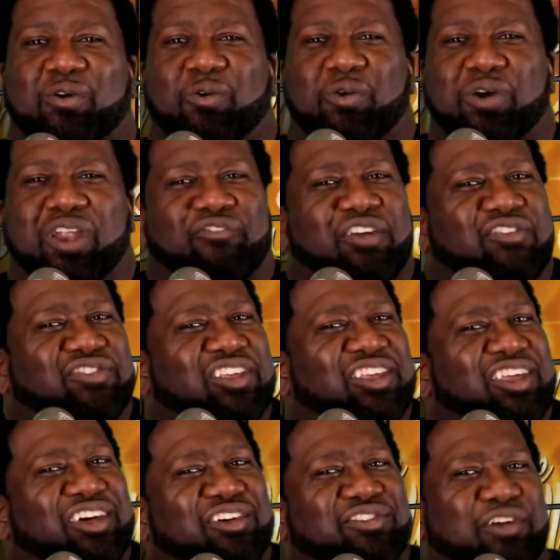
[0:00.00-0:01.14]
when I'm 50
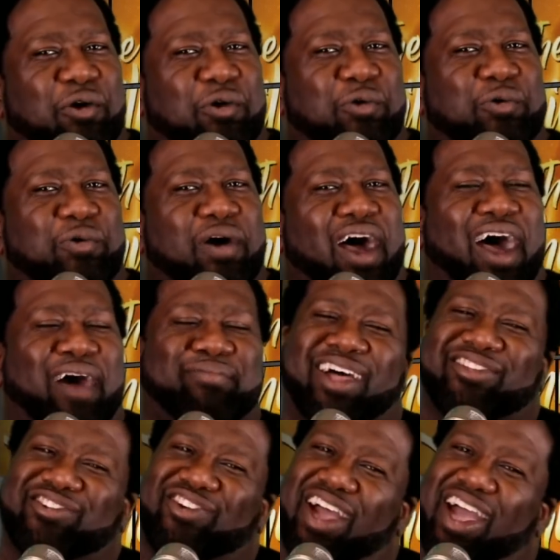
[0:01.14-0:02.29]
years old, I'm
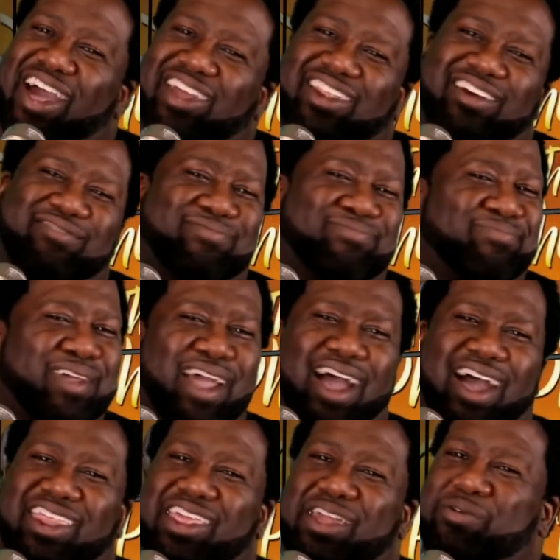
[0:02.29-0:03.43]
not trying to be
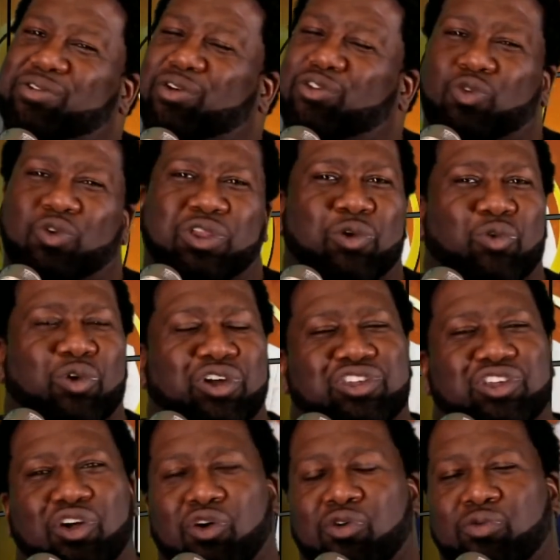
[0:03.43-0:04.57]
out here with no 21
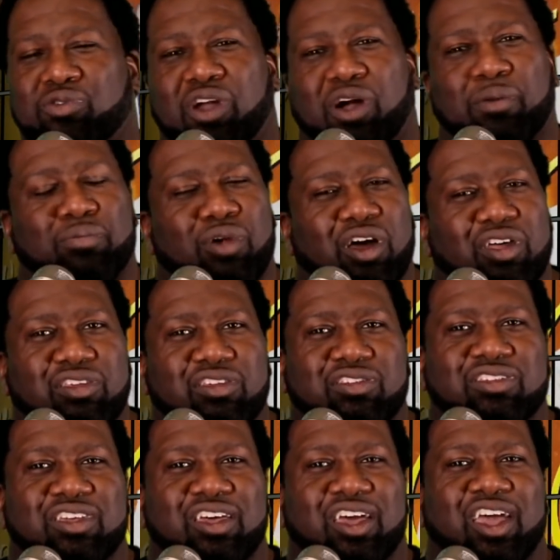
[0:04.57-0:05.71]
year old young brothers,